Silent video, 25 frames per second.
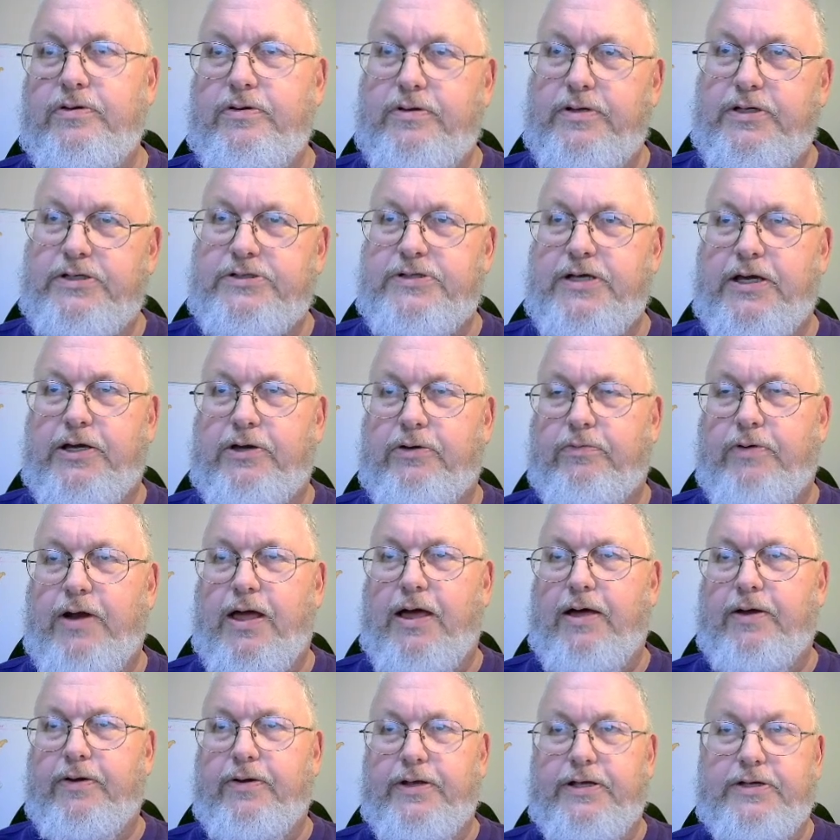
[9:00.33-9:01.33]
It's not going to
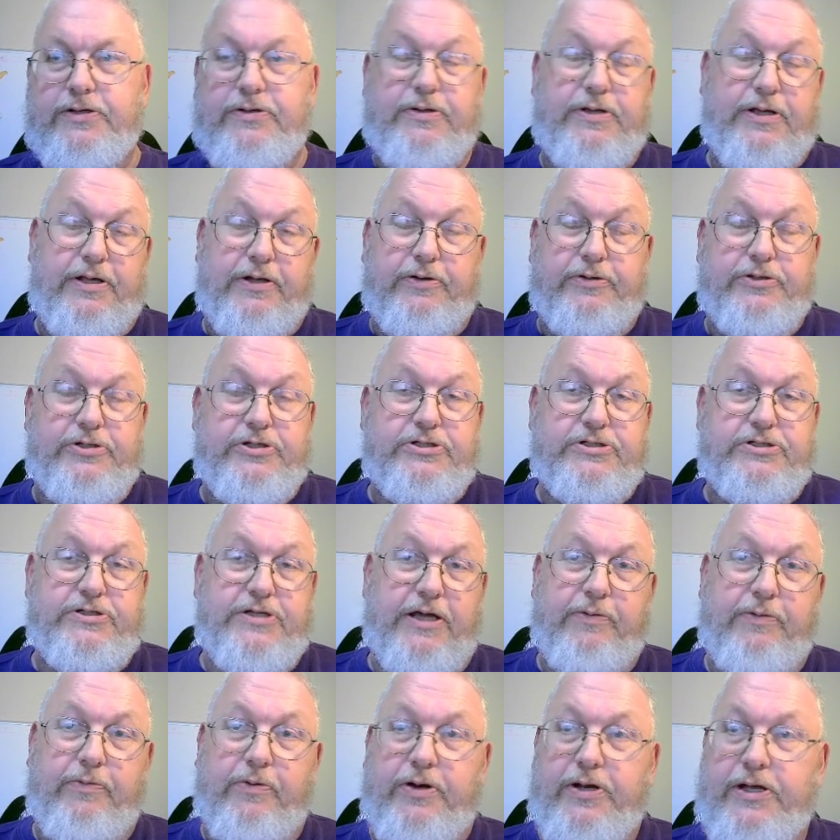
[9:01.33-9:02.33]
round, it'll just
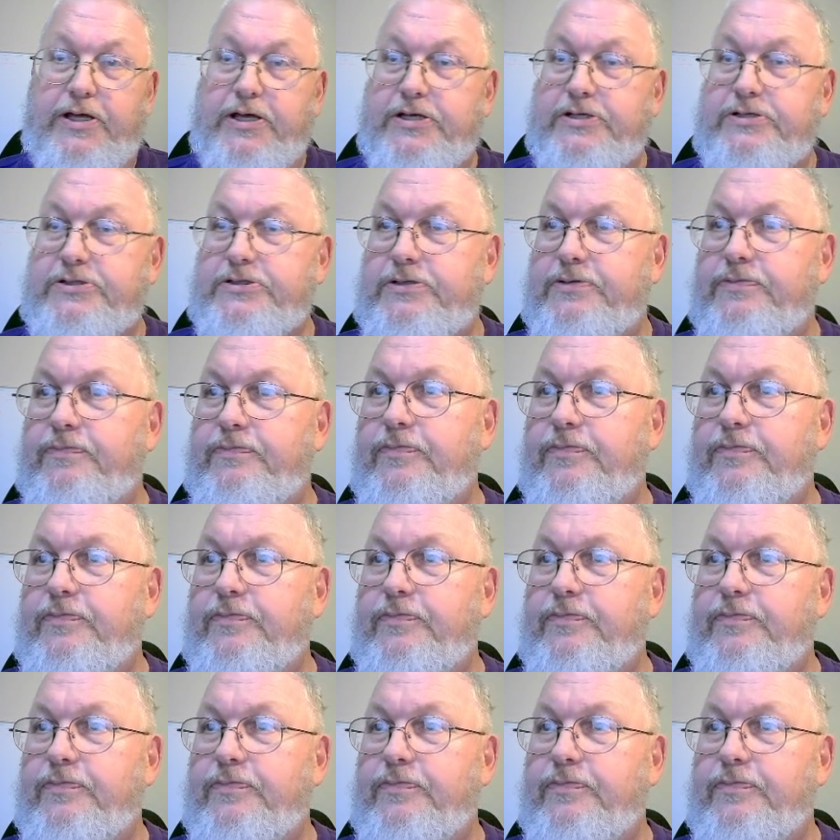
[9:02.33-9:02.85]
stay where it is.